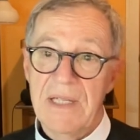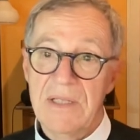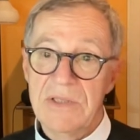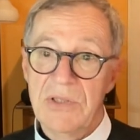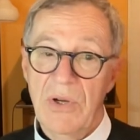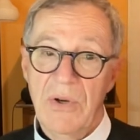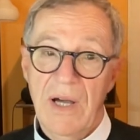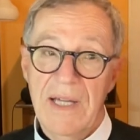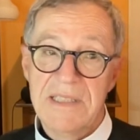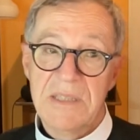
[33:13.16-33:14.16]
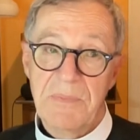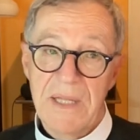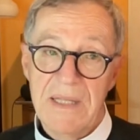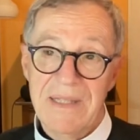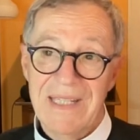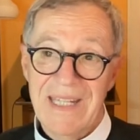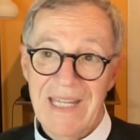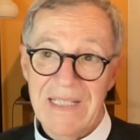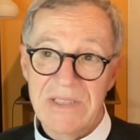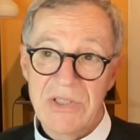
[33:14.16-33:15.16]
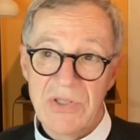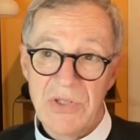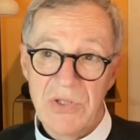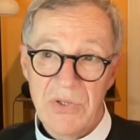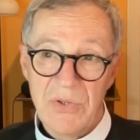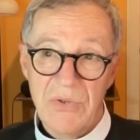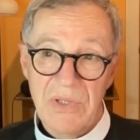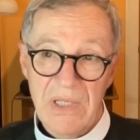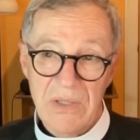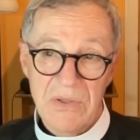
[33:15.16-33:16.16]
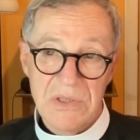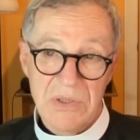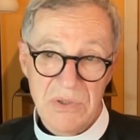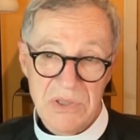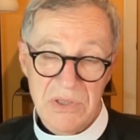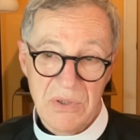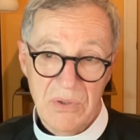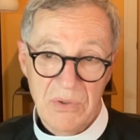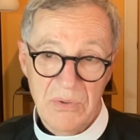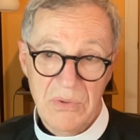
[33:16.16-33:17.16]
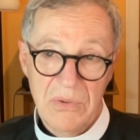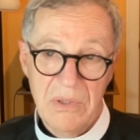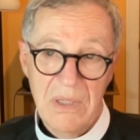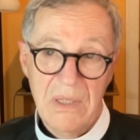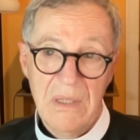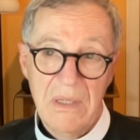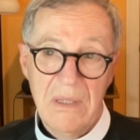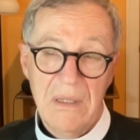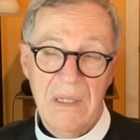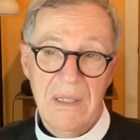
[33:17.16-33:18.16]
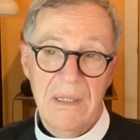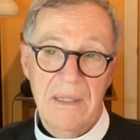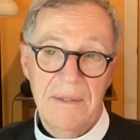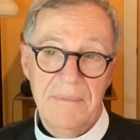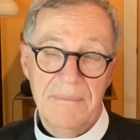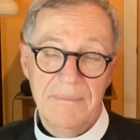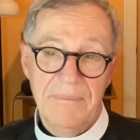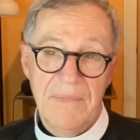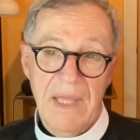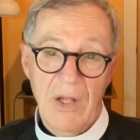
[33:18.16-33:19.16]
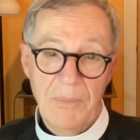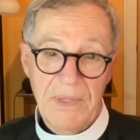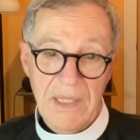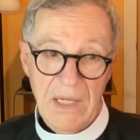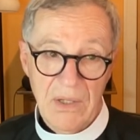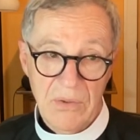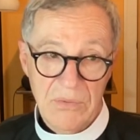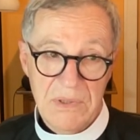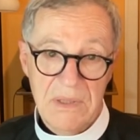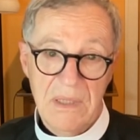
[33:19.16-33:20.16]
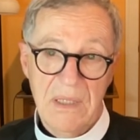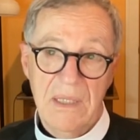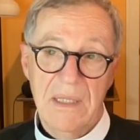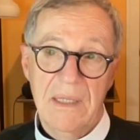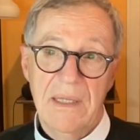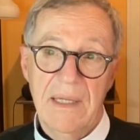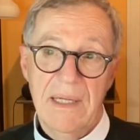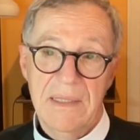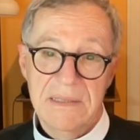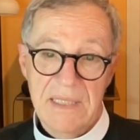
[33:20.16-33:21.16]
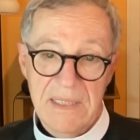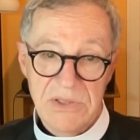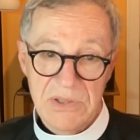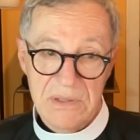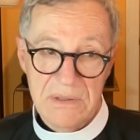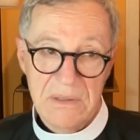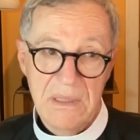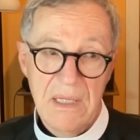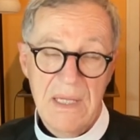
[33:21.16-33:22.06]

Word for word: And so I spent the next two years or so um, helping out uh, at Ascension.